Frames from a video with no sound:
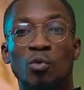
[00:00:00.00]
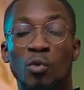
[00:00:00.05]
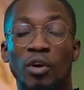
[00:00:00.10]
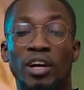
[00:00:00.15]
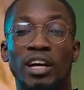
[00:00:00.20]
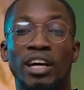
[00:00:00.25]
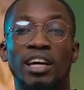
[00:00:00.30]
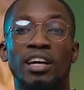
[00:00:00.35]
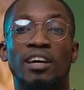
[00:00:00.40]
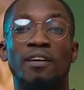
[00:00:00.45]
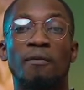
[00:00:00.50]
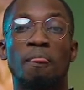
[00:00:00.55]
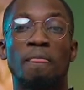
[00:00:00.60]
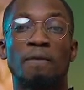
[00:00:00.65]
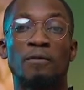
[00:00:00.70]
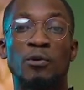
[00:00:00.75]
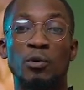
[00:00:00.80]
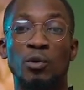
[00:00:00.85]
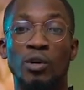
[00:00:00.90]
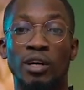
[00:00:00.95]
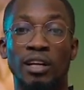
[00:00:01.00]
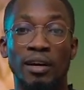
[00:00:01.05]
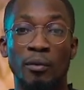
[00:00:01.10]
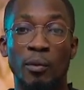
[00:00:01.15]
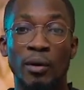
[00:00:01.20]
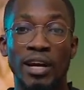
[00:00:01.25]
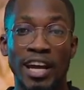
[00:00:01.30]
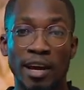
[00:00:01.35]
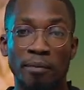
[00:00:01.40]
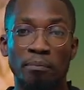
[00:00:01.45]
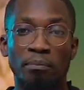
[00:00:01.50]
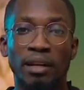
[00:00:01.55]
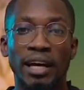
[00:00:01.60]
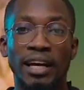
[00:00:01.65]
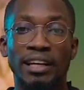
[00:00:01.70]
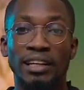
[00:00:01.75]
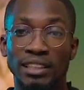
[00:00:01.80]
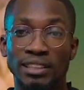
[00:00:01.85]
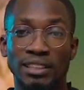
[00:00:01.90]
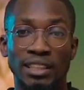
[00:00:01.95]
where I
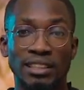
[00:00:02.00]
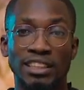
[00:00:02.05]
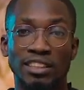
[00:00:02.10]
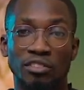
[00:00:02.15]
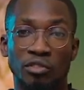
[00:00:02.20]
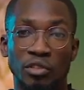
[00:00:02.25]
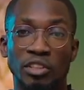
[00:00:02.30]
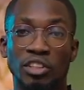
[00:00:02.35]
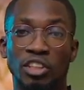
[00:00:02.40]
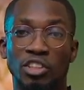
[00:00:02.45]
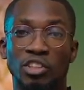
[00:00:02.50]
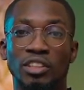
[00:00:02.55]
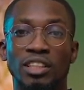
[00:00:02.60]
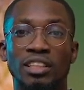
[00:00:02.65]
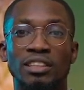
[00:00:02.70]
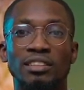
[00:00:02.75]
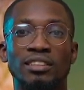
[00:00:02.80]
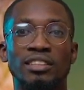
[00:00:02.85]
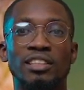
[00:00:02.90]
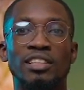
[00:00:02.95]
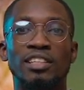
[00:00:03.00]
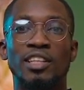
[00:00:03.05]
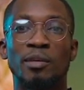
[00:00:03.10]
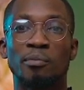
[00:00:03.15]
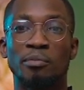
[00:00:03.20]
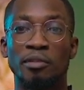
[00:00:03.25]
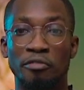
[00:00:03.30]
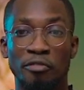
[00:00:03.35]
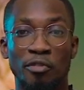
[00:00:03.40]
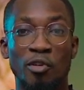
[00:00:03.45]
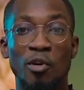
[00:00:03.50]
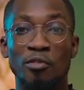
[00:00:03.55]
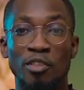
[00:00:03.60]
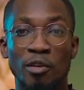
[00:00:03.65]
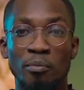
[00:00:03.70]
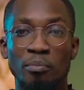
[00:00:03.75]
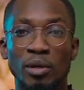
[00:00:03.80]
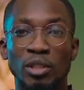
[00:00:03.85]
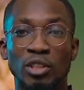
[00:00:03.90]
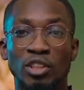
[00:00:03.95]
applied extensive retouch. You can see the before of
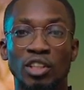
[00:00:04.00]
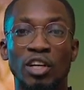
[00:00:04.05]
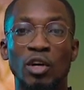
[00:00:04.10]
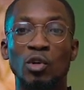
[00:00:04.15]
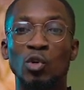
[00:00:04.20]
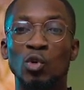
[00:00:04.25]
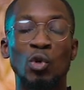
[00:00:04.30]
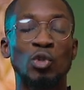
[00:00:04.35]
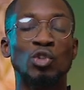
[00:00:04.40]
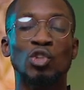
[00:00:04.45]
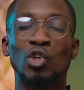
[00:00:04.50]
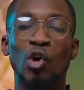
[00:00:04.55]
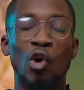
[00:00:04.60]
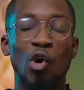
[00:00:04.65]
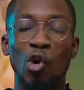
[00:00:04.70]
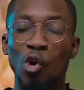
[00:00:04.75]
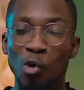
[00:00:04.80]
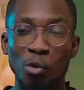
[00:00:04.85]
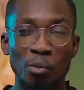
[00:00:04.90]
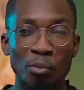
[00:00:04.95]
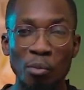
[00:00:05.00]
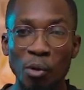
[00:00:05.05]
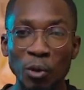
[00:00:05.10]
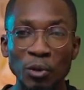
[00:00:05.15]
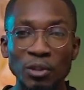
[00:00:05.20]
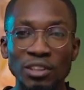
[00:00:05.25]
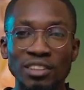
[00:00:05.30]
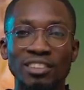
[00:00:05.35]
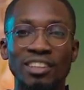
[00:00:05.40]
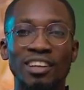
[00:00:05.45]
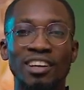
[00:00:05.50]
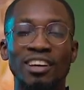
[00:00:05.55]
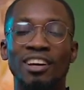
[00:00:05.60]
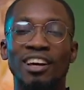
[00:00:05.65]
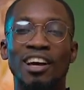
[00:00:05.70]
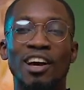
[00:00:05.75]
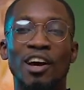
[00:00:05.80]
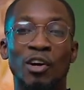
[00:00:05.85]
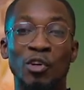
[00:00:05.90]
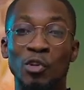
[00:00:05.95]
the picture looks almost
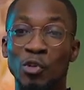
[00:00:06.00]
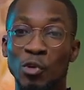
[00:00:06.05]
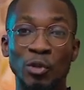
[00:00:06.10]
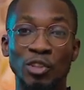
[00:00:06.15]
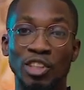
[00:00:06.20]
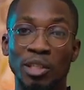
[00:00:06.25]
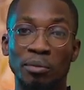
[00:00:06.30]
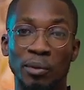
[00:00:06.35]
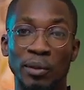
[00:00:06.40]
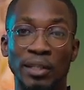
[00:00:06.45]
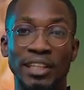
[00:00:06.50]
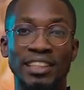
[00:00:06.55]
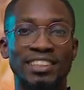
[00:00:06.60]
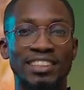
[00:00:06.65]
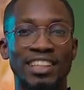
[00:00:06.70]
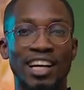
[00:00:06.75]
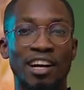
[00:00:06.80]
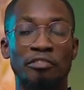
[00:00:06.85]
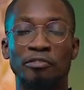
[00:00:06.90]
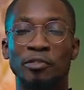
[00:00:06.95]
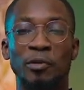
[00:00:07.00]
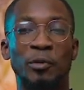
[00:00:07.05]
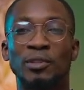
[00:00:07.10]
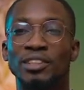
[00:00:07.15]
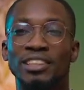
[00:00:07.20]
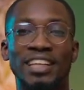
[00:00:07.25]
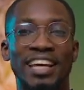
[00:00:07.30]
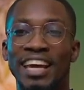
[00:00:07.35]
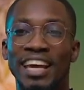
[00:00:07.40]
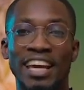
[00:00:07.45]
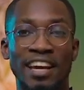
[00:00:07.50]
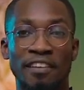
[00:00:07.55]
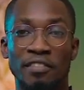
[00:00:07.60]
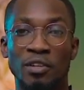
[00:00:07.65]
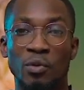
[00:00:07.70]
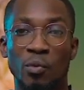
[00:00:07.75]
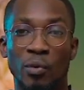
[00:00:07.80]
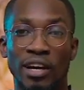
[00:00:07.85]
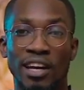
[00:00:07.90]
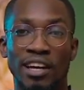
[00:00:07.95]
unusable. The scaffolds
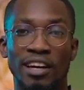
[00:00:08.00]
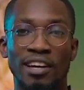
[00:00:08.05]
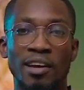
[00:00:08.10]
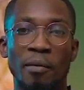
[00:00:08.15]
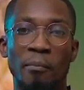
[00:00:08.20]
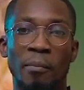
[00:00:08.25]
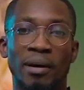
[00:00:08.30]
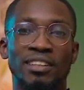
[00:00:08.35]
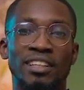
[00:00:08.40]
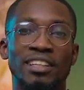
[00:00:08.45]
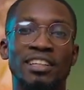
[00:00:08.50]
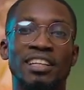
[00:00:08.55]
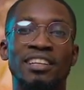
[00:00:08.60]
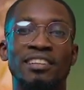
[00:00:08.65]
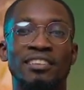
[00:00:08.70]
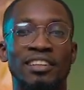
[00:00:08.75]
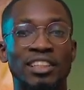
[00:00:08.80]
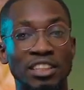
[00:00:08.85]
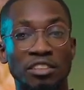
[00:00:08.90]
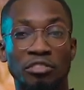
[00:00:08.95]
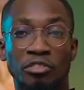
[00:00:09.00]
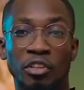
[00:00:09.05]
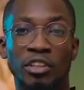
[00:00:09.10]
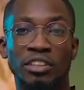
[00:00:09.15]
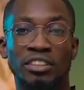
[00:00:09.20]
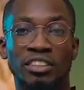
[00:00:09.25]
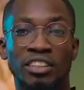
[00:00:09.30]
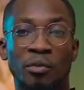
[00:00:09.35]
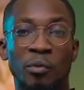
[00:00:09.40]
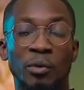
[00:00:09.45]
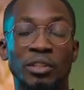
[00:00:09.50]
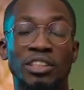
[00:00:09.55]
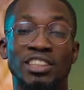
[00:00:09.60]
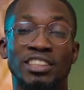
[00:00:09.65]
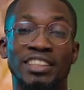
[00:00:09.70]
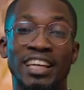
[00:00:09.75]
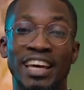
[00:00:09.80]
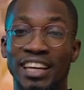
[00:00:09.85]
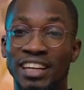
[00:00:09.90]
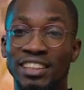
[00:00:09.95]
everywhere, but then in this version, which
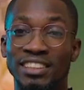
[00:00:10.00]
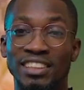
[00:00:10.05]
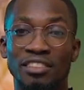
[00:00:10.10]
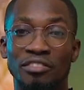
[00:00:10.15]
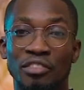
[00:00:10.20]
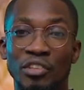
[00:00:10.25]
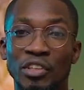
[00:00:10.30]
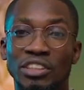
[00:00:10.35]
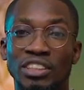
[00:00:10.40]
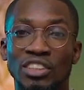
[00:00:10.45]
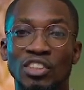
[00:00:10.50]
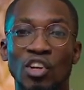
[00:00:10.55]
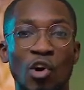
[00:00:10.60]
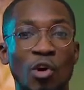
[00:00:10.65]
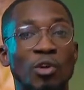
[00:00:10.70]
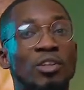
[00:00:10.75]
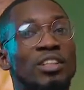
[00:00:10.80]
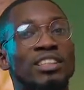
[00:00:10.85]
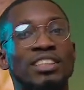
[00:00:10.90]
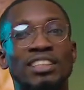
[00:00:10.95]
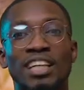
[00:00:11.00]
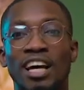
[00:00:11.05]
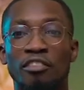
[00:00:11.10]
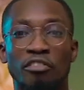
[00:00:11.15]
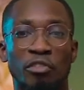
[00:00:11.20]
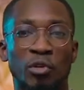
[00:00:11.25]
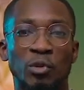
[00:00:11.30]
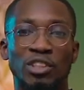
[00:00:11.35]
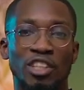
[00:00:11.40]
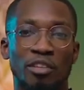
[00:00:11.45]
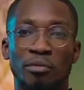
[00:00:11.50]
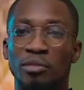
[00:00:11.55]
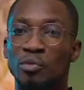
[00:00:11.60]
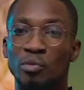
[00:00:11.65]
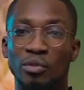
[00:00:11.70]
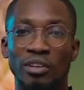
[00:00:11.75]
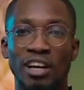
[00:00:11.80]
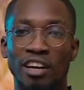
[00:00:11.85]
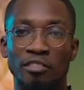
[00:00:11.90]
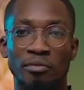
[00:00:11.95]
is the edited version, all the scaffolds have
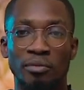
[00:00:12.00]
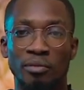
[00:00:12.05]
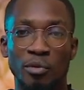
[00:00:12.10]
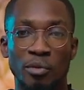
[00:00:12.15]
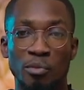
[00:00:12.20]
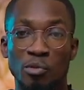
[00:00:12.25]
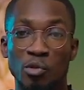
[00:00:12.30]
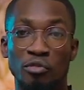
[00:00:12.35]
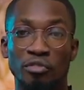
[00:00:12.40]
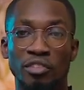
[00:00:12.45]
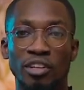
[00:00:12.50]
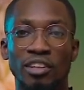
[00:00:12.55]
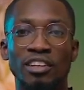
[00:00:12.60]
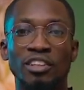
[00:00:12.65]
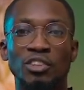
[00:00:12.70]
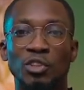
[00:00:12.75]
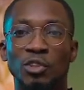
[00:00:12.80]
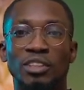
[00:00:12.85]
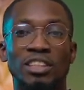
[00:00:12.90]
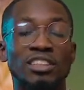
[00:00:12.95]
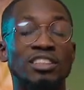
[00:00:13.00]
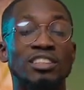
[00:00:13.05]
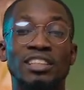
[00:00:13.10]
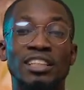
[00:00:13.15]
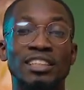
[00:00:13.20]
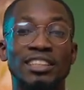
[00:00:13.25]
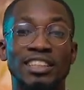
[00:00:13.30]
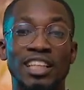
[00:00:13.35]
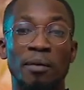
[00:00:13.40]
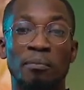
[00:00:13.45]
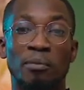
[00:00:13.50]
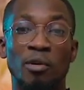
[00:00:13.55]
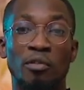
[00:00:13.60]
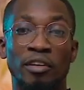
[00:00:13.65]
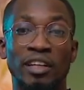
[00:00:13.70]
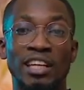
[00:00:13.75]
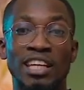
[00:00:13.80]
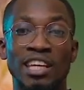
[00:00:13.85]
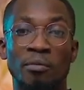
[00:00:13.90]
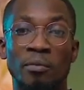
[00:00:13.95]
been removed. So this is an example
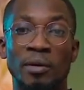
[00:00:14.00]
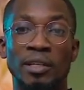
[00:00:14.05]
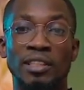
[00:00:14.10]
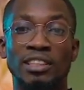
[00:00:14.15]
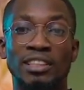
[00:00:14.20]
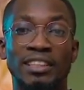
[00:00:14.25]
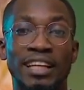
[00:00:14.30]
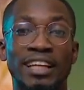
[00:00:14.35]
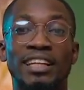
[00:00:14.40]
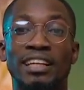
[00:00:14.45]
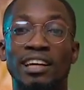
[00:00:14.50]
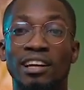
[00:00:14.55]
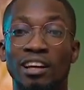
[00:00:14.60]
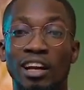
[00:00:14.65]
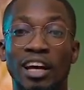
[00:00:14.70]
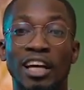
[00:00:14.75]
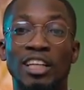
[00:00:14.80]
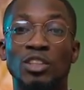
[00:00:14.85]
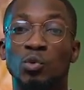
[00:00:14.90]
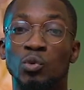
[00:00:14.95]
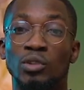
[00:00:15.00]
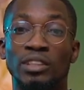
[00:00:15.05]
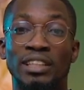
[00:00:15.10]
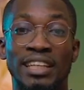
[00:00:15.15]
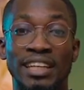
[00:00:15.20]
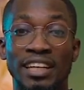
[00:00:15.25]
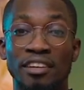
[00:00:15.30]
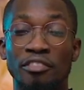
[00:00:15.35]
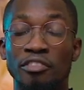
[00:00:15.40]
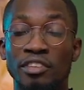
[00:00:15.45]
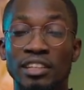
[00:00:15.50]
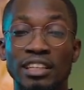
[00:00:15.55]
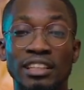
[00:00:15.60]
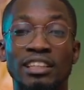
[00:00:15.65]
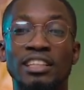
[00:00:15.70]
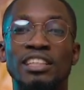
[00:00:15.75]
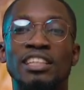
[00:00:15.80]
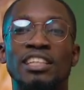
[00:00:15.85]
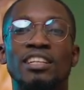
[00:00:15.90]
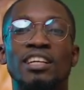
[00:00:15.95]
of an image that the client would
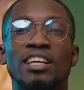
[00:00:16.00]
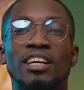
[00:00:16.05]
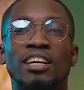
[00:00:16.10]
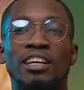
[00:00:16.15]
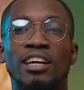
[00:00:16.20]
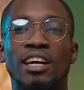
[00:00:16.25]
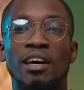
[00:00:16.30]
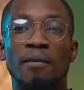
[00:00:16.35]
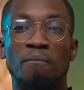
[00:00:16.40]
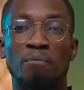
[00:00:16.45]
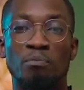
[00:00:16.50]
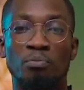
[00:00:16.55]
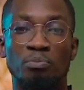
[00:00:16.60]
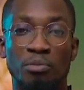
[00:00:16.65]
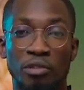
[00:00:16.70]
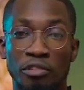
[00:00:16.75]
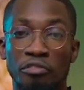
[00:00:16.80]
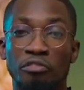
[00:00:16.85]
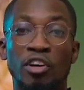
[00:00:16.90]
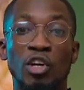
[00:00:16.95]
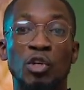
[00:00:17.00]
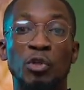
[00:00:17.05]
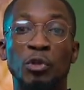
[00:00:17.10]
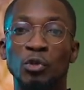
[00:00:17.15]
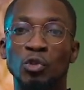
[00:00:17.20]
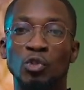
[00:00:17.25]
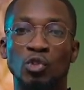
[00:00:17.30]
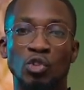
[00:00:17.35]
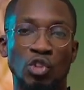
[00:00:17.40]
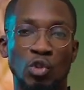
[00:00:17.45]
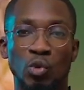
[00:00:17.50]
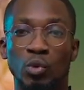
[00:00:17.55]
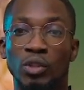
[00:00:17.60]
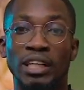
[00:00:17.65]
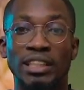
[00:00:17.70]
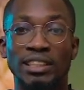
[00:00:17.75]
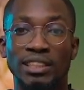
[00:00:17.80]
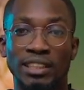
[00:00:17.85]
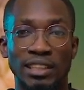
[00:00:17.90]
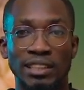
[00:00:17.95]
definitely prefer you to do
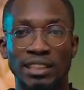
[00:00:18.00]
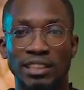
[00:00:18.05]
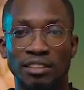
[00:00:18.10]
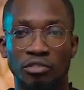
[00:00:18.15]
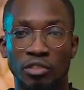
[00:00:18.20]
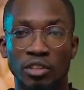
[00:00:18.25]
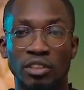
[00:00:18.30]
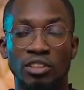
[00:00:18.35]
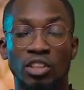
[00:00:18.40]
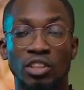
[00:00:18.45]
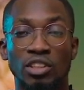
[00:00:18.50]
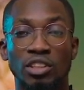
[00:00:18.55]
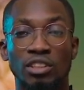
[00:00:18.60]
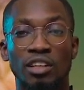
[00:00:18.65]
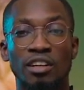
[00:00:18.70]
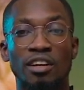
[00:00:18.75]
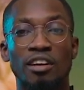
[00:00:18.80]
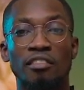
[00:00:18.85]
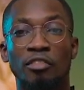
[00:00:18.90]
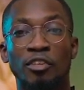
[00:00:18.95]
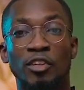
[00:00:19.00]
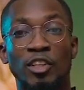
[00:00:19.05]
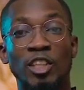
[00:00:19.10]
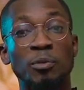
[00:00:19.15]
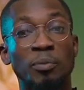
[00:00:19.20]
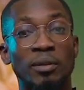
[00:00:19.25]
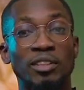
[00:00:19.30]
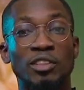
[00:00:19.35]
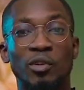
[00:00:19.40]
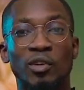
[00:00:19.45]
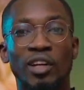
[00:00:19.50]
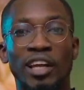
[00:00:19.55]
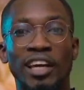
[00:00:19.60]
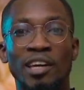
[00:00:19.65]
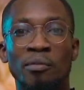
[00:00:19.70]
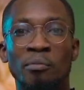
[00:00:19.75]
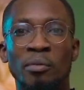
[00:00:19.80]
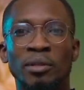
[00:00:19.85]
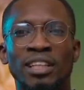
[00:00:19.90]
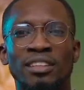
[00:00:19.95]
an extensive retouch. For this particular
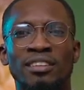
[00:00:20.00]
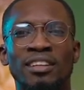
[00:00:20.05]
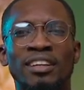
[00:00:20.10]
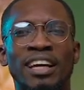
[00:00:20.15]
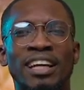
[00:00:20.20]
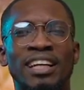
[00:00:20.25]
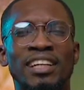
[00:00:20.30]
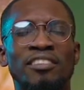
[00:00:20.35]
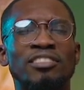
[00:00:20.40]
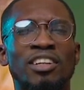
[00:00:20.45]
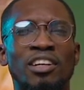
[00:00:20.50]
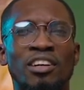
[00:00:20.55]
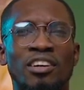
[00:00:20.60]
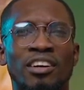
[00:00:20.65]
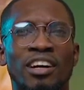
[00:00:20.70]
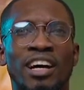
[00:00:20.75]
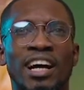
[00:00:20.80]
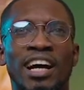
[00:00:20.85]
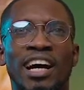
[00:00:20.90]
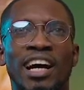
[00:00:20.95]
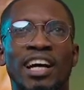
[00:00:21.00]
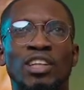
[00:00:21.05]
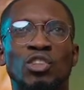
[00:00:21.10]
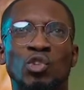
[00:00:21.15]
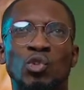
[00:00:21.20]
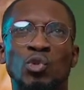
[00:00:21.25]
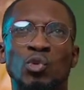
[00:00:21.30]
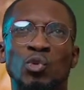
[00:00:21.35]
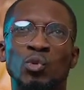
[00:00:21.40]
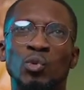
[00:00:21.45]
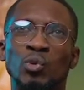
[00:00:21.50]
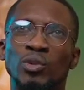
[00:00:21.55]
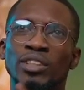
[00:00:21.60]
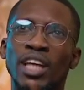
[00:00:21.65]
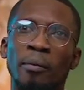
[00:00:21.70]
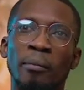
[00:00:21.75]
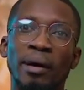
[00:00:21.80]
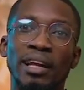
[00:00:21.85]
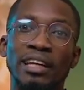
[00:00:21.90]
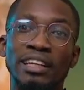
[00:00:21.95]
image, I think I left Accra to
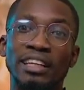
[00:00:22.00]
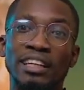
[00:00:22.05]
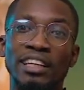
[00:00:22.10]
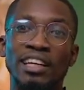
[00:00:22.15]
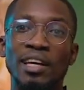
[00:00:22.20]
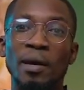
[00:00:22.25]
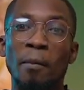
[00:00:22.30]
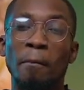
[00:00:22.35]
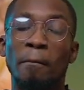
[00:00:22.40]
Tamale,